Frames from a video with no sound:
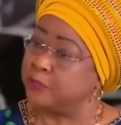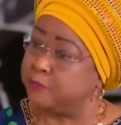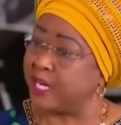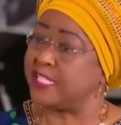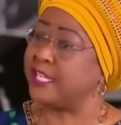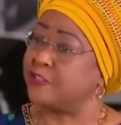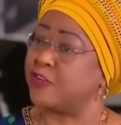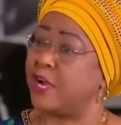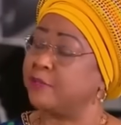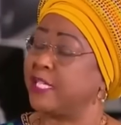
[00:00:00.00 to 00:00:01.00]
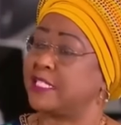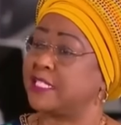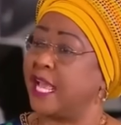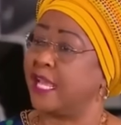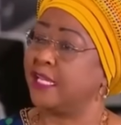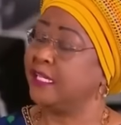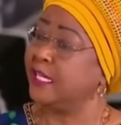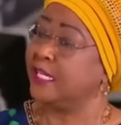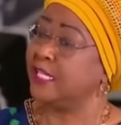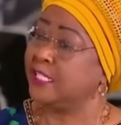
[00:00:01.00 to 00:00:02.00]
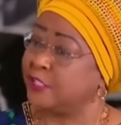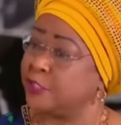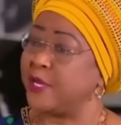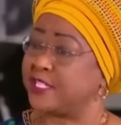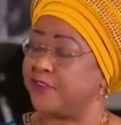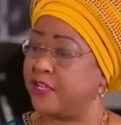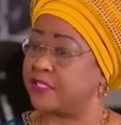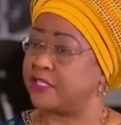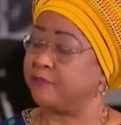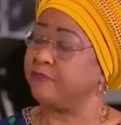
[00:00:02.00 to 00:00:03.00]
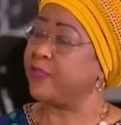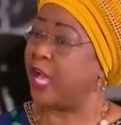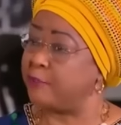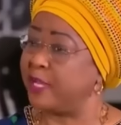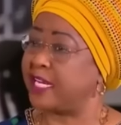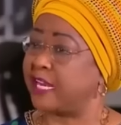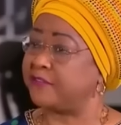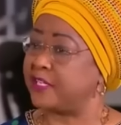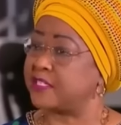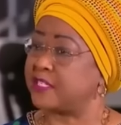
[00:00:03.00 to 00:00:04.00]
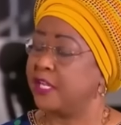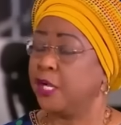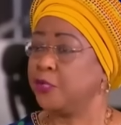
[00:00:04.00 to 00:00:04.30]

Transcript: President Trump is saying, US first, America first.